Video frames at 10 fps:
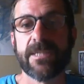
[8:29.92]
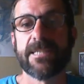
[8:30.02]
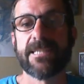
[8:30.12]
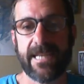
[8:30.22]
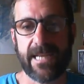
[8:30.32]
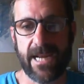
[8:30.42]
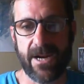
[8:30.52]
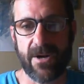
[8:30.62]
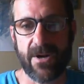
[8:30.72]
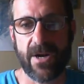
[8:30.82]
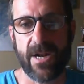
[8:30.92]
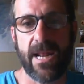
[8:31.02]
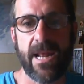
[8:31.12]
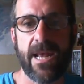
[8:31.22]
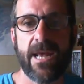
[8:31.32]
Take care
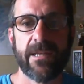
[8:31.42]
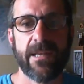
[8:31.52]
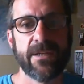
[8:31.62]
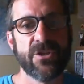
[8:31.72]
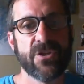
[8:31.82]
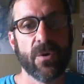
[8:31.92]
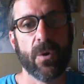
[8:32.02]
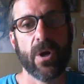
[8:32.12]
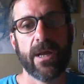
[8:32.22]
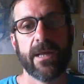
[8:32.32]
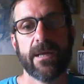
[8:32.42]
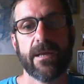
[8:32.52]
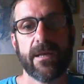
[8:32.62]
and enjoy